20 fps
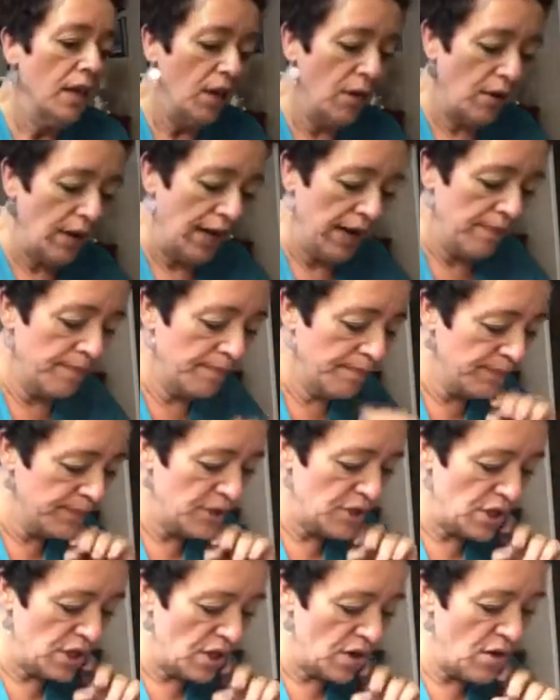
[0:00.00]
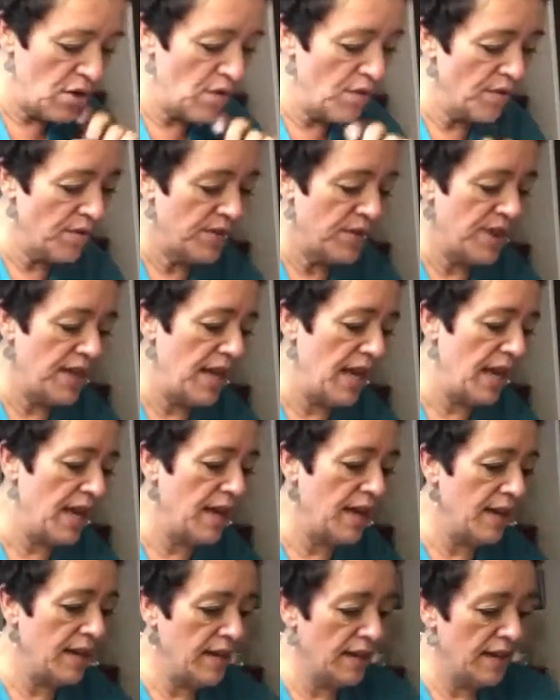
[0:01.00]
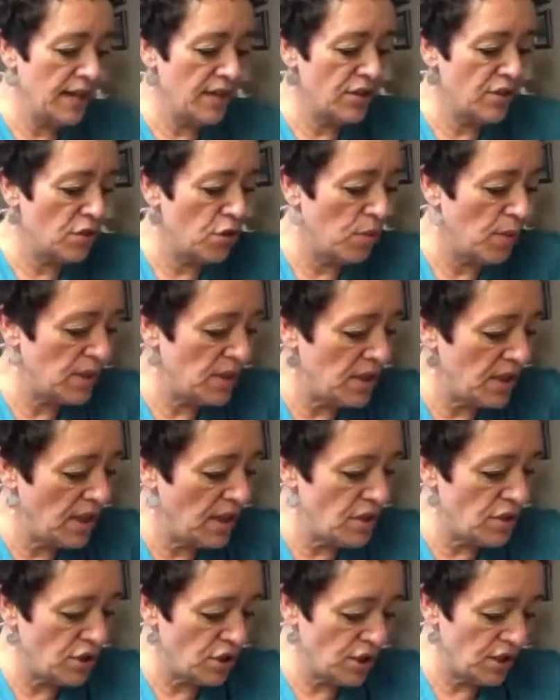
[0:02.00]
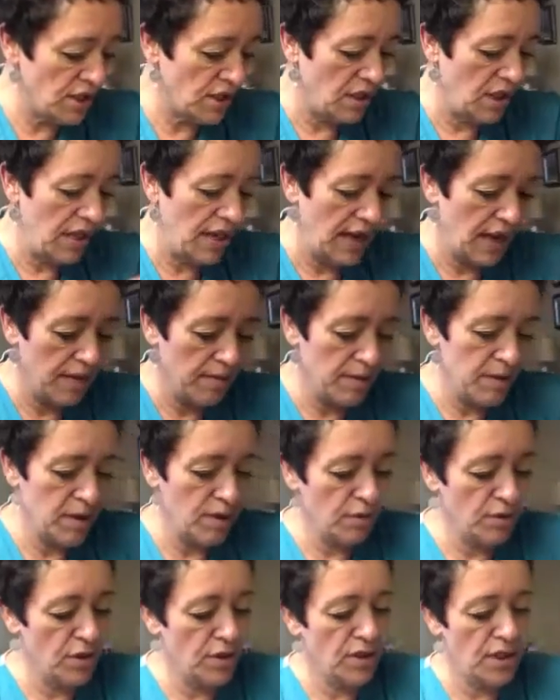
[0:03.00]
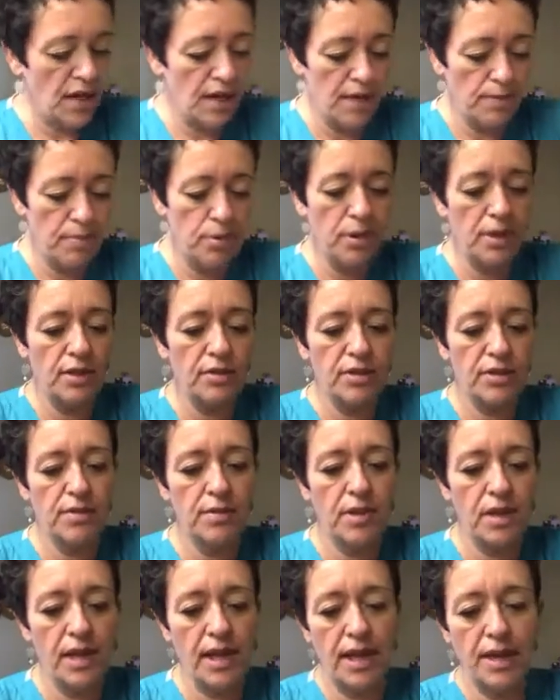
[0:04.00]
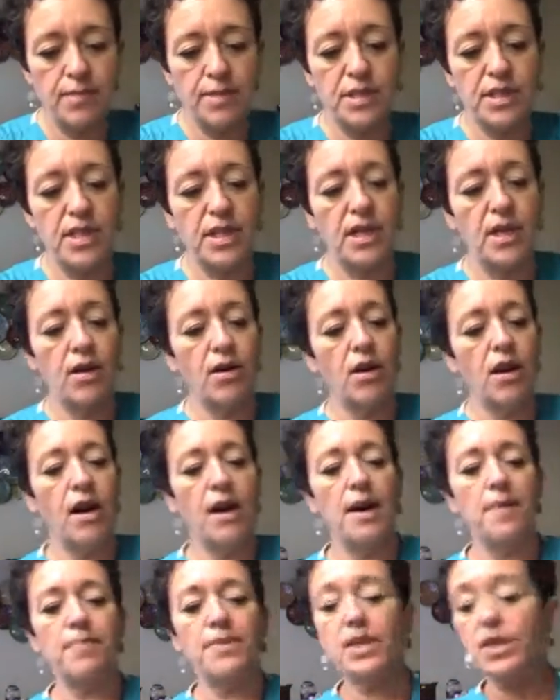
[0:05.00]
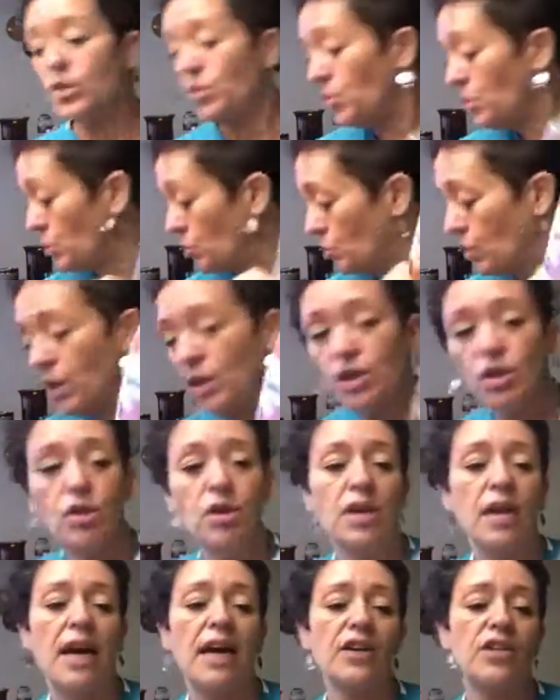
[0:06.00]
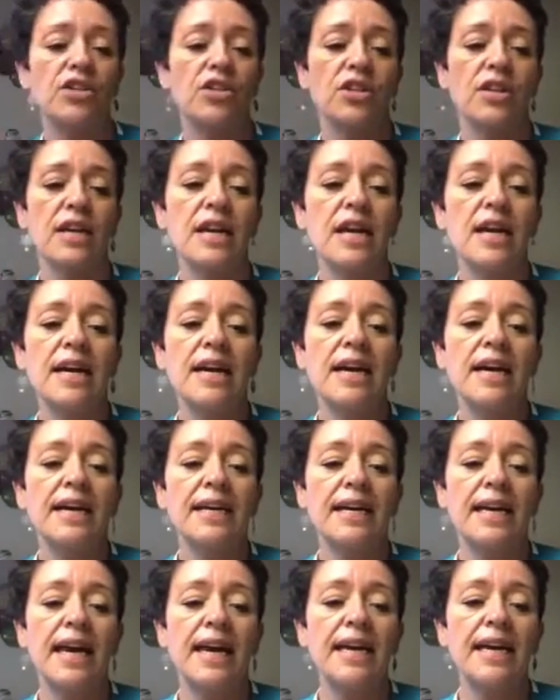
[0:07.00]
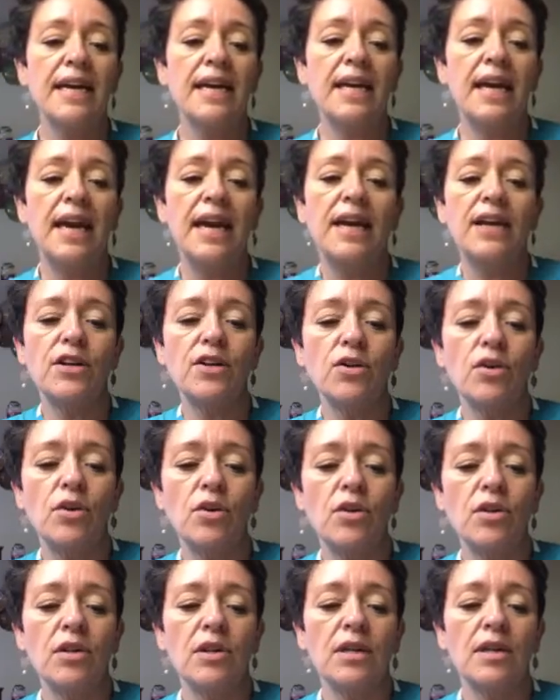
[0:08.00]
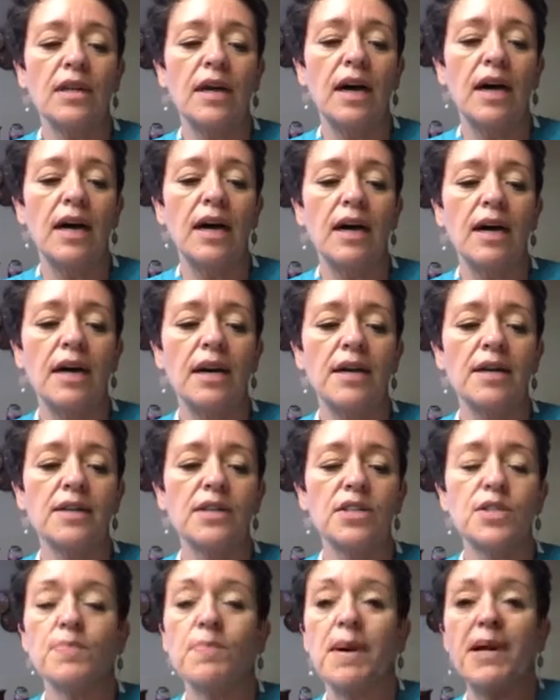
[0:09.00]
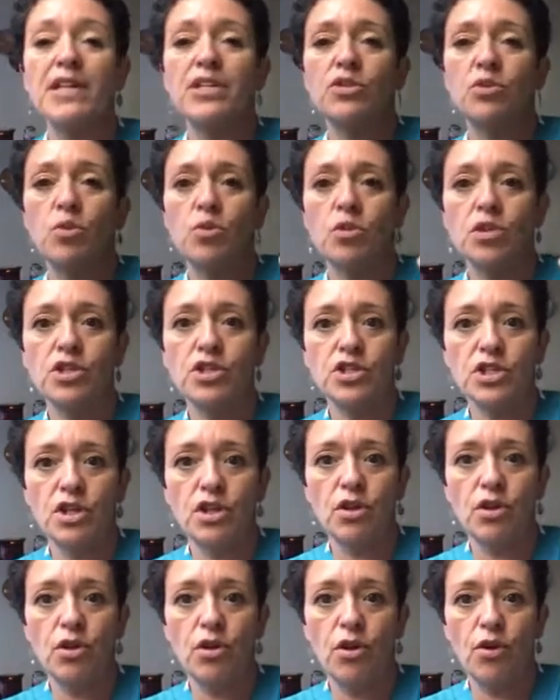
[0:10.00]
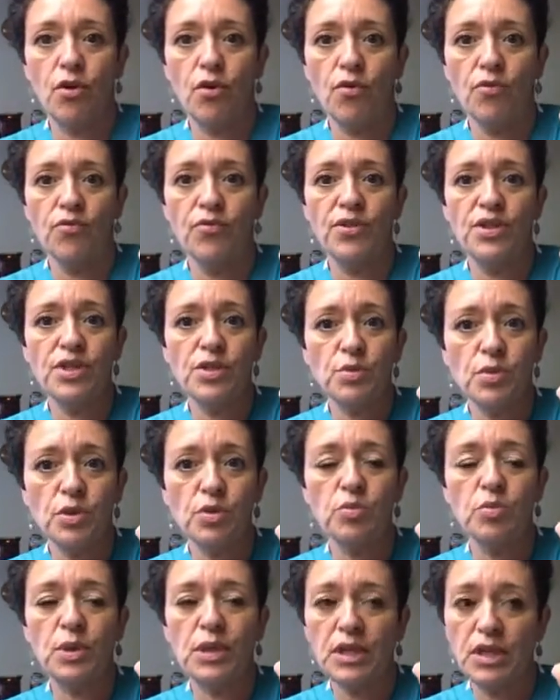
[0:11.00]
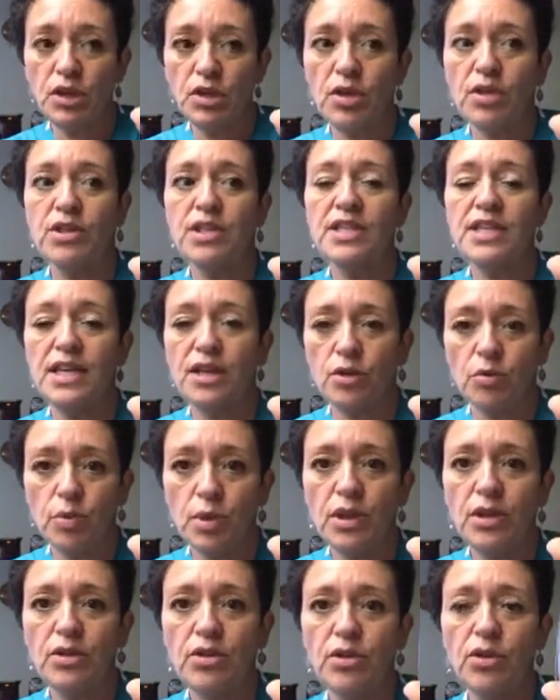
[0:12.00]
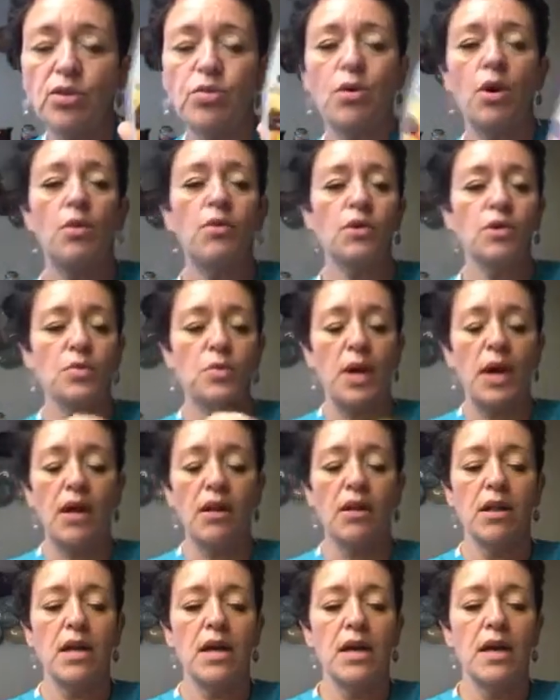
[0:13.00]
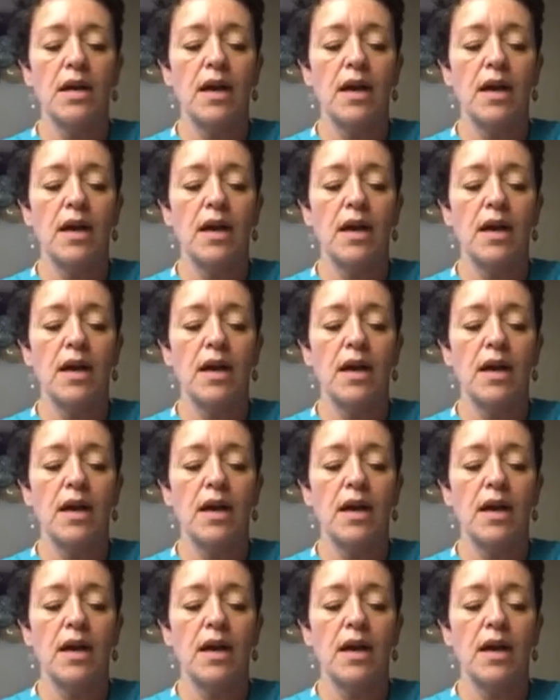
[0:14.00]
Okay, so then the rest of these are just clams. So I'll just kind of pull out some clams here. This was really good, actually. Yankee Candle, Spiced Orange and Clove. This was really good. This had a really good throw as well.